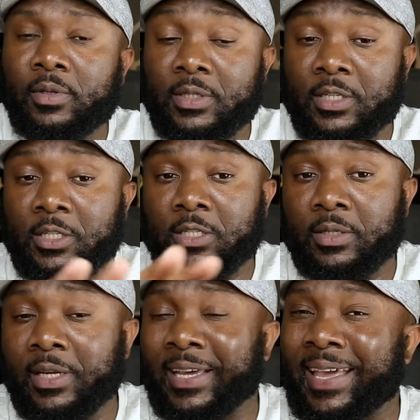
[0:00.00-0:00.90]
This
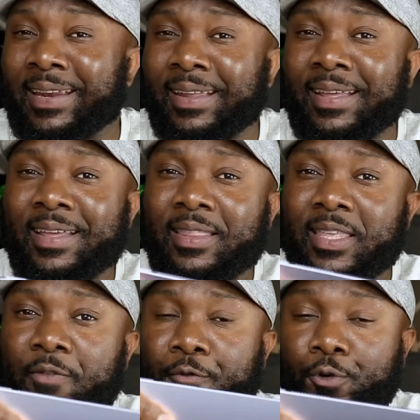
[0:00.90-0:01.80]
is, again,
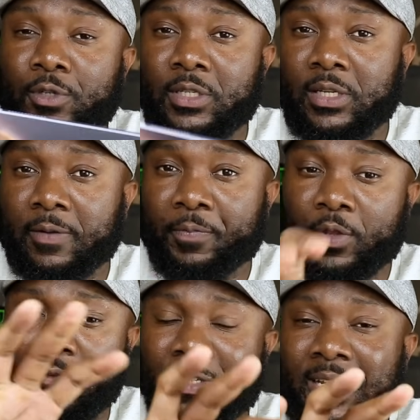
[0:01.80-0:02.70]
the first
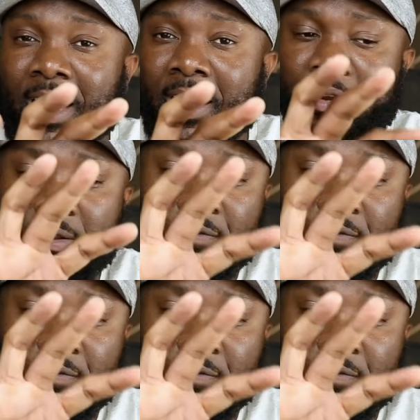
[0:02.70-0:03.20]
of its kind,